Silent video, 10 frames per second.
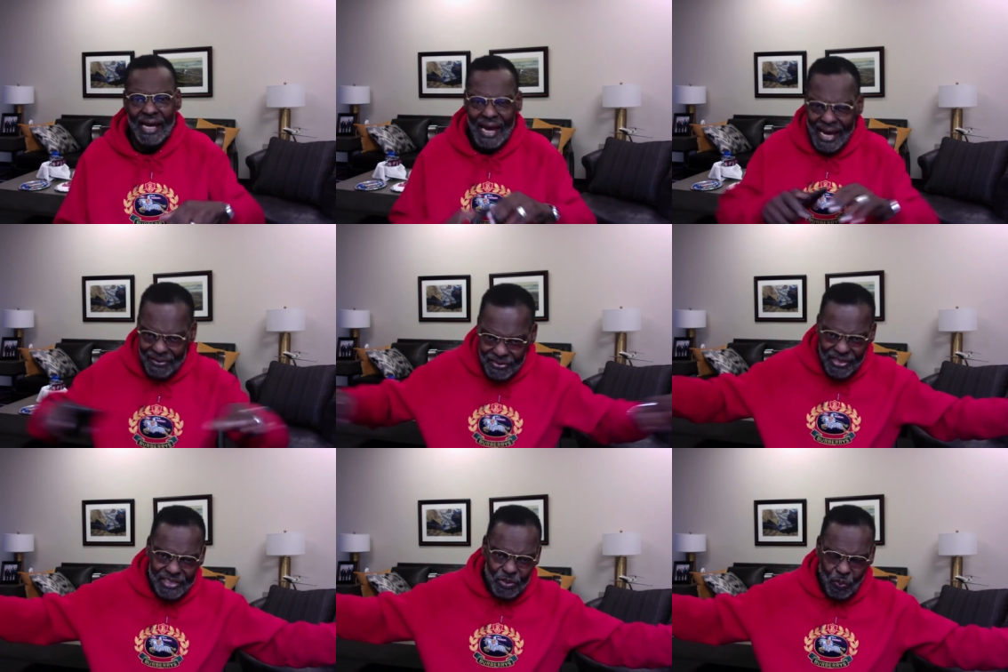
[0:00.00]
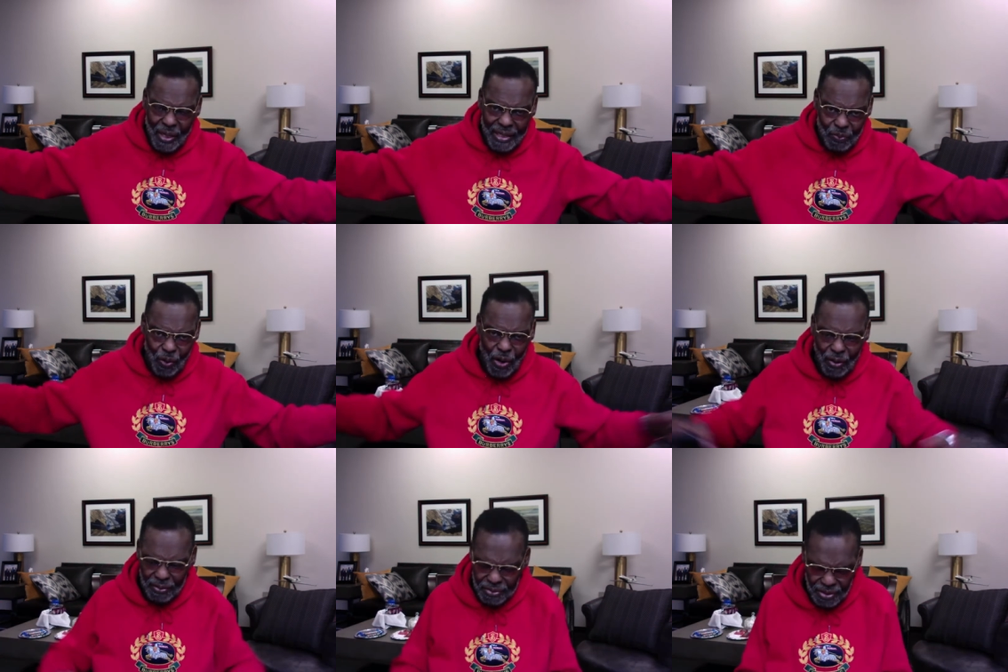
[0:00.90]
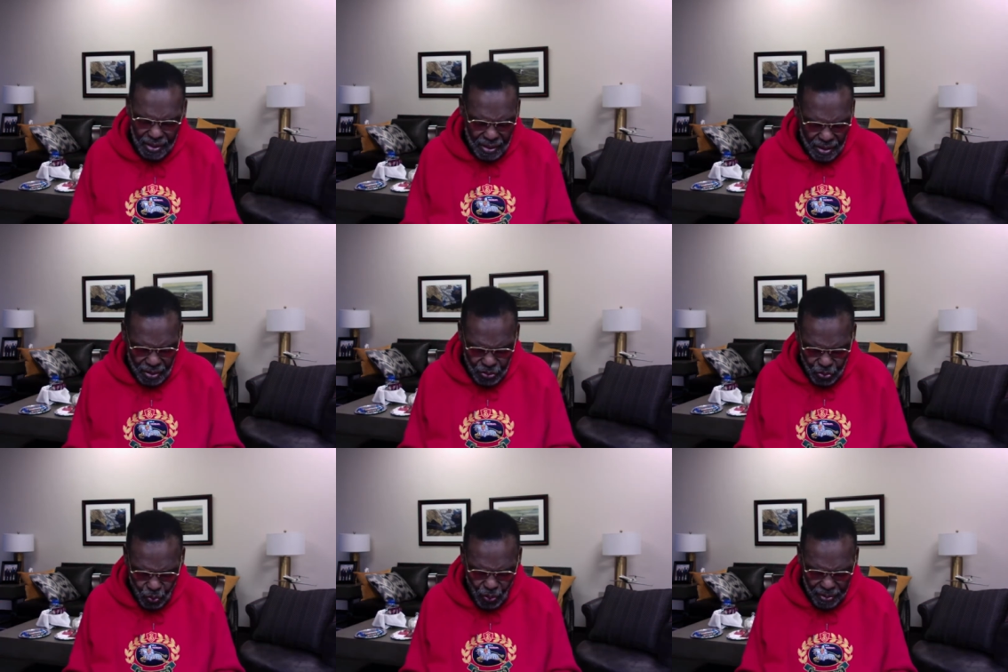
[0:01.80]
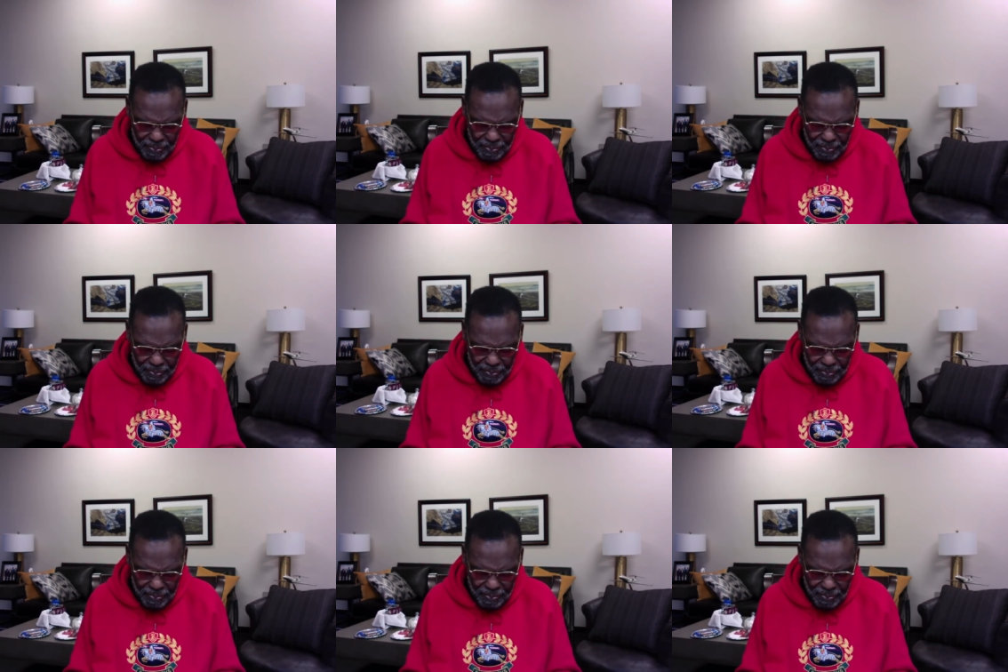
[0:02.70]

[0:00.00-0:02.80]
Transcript: and this way, wronged toward